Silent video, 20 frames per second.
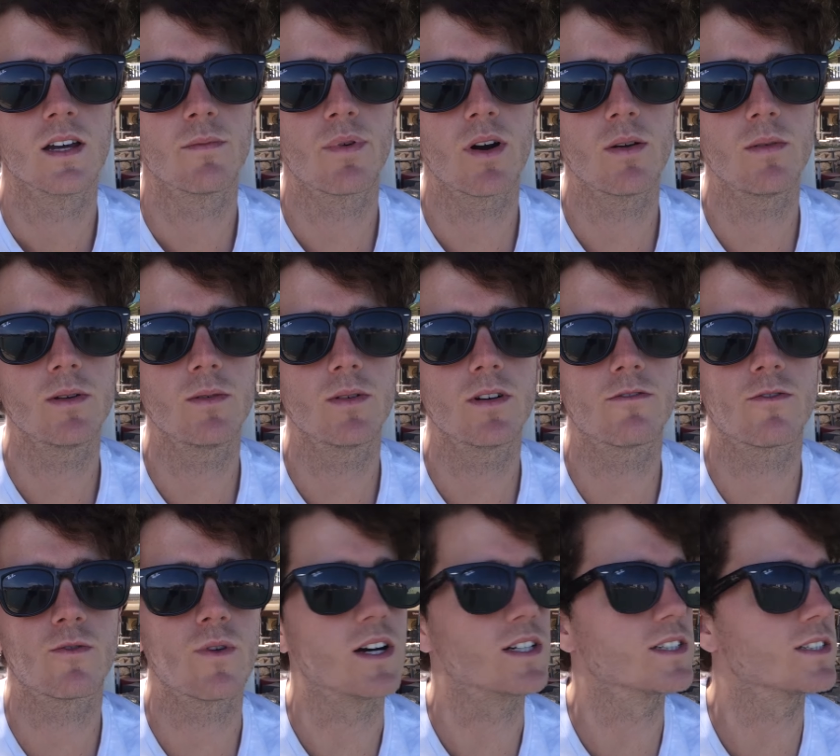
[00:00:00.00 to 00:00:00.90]
probably would have
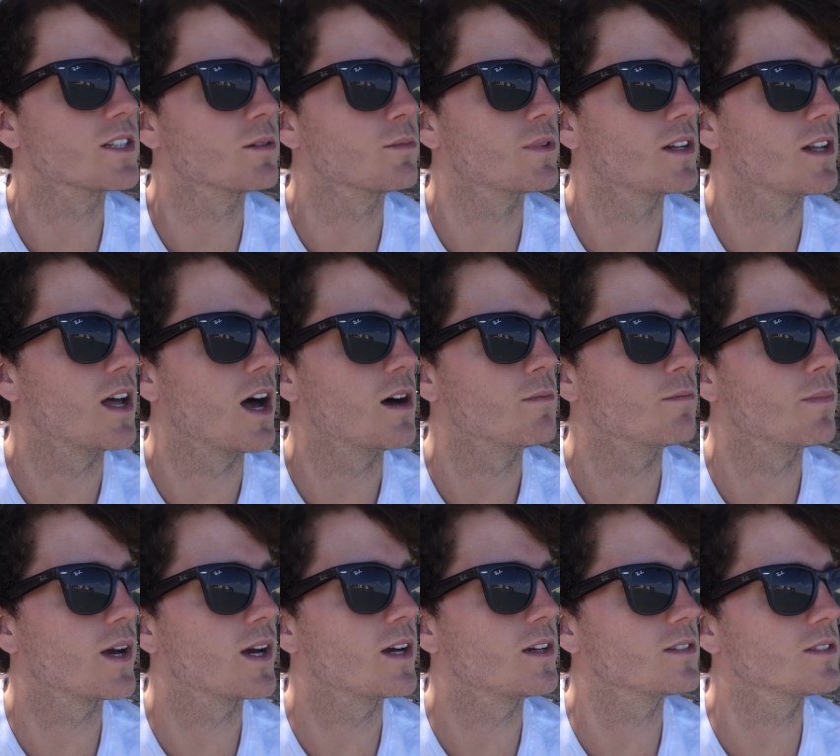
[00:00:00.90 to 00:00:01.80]
rung some alarm
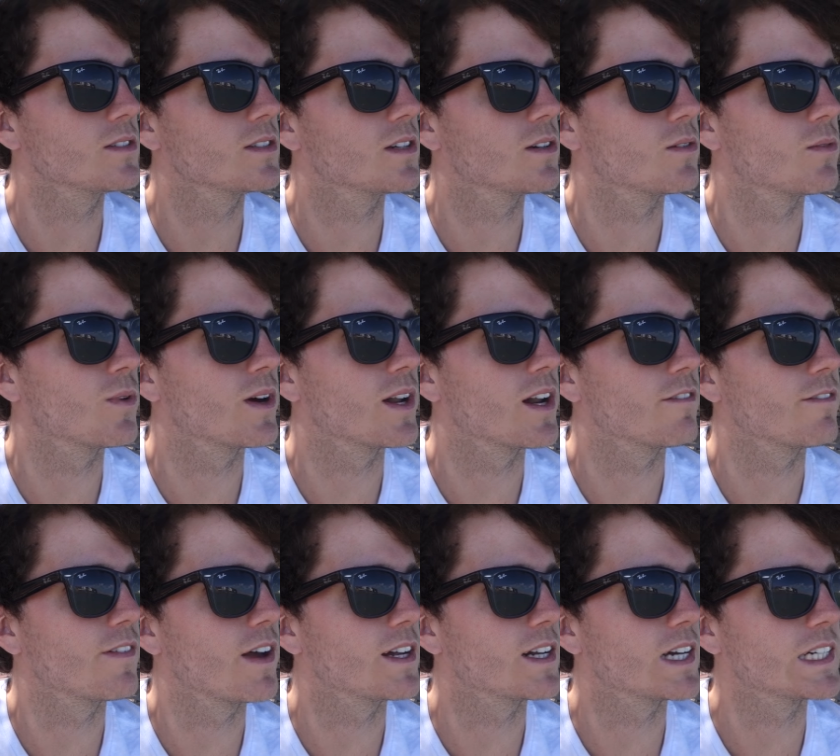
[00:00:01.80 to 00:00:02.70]
bells when I
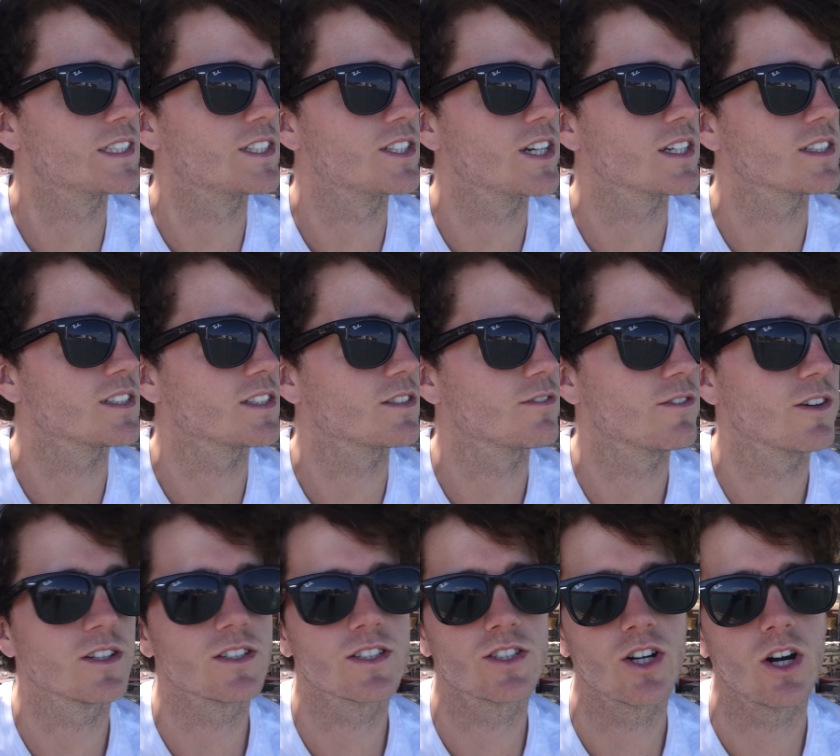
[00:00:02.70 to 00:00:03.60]
found out Jess's
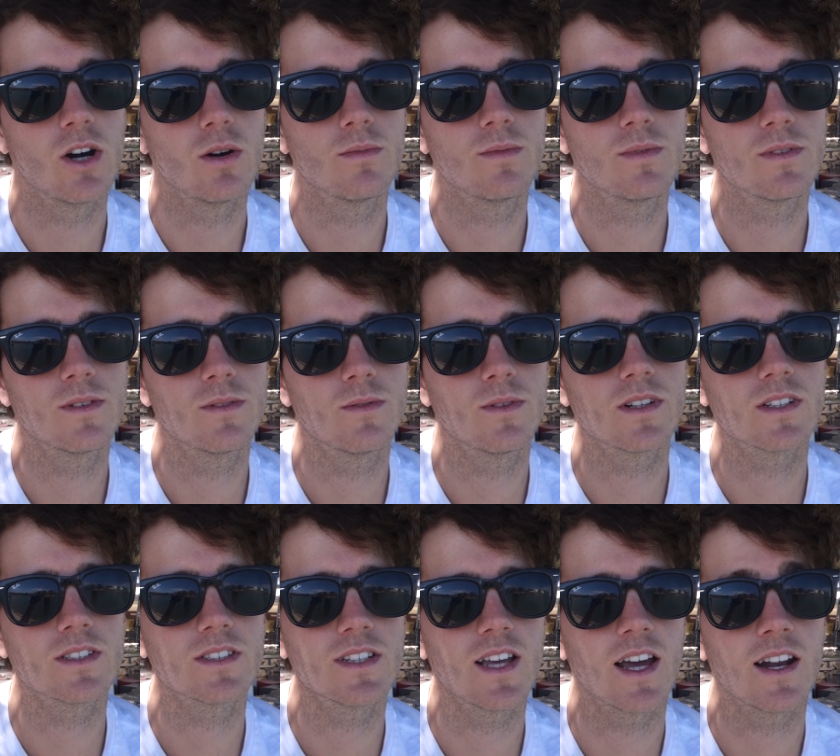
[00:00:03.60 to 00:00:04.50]
first job
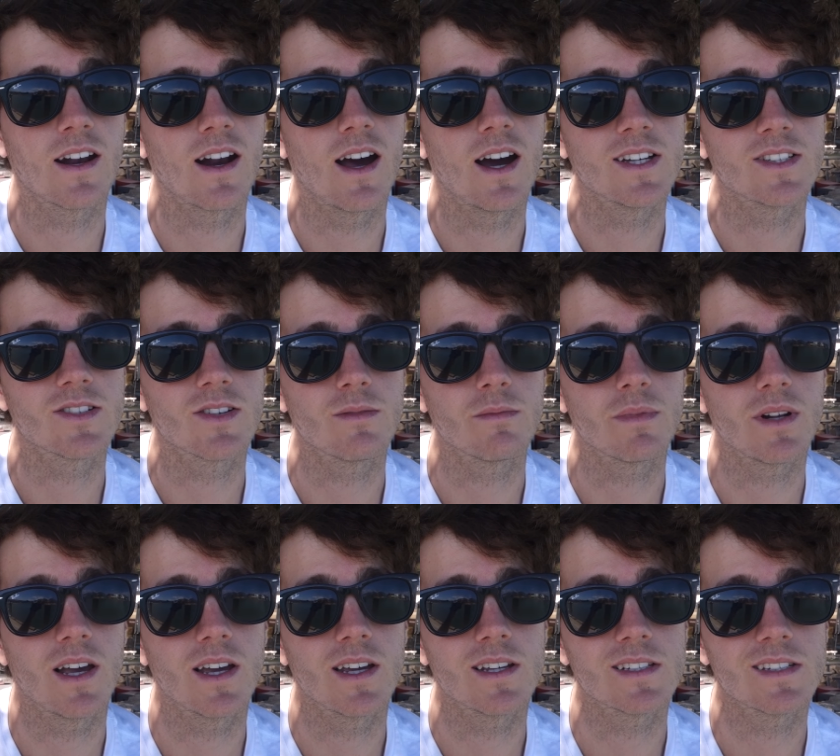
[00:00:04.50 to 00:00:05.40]
was at an ice cream
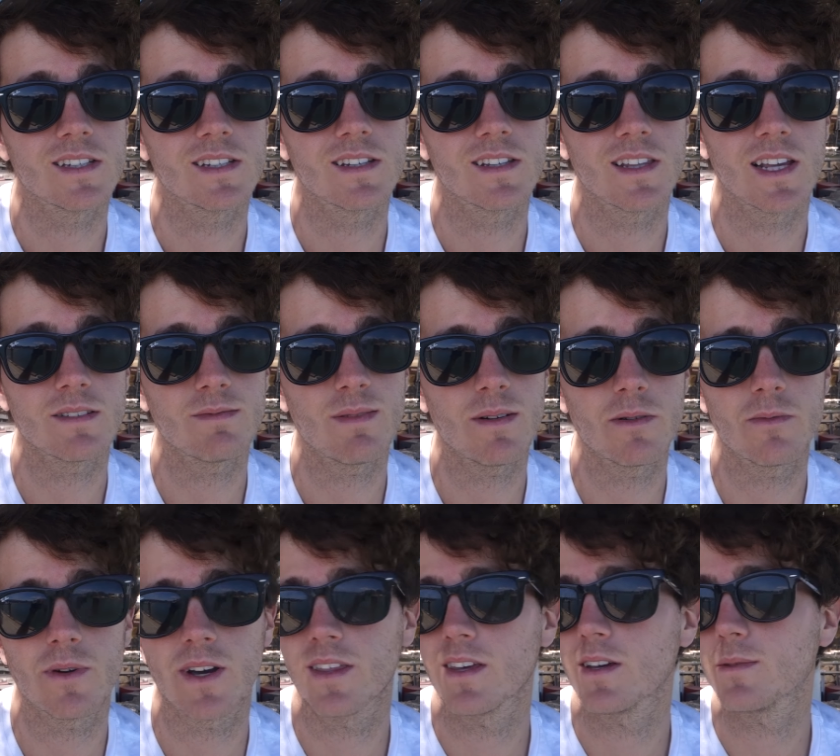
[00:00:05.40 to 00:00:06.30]
place. That's probably
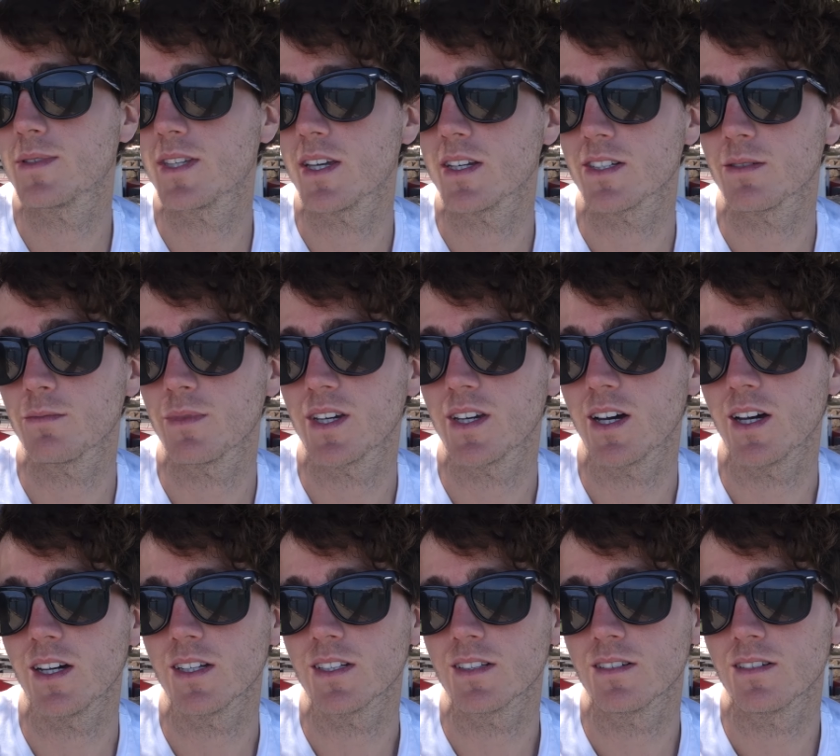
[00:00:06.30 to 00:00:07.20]
where the obsession
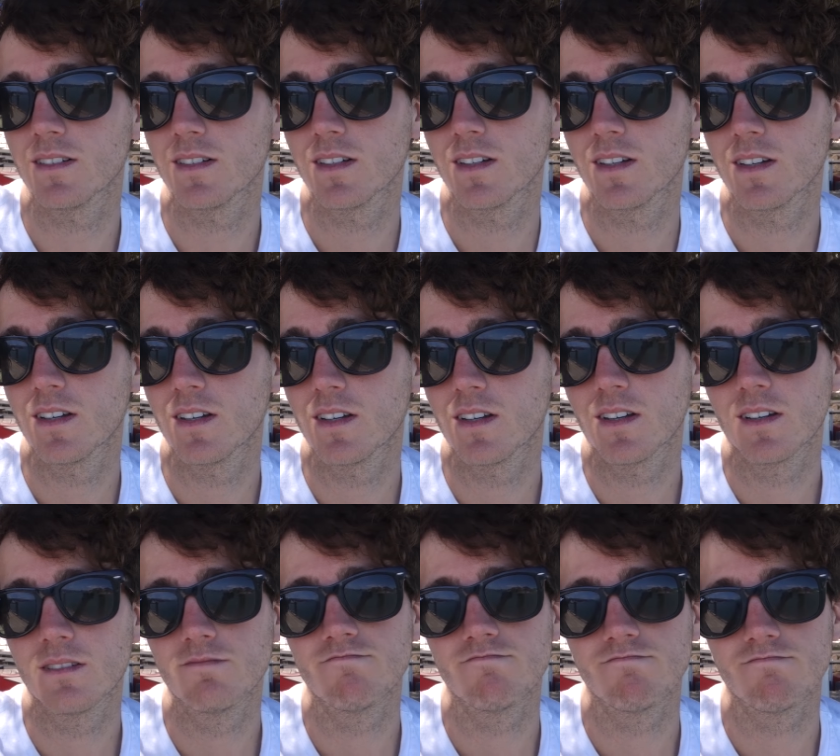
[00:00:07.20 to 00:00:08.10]
began. Very
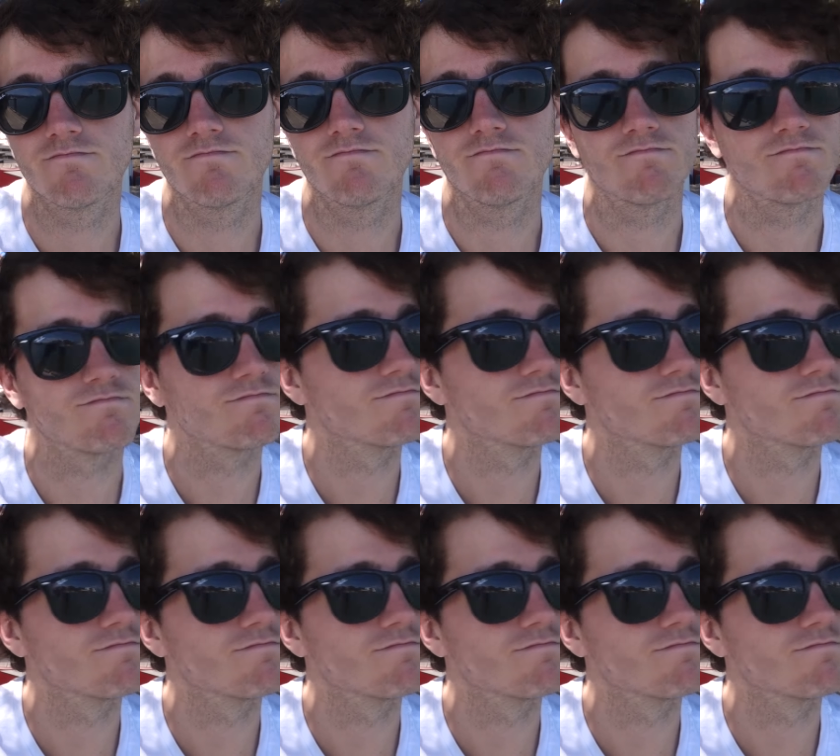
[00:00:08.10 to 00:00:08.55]
true. Mm.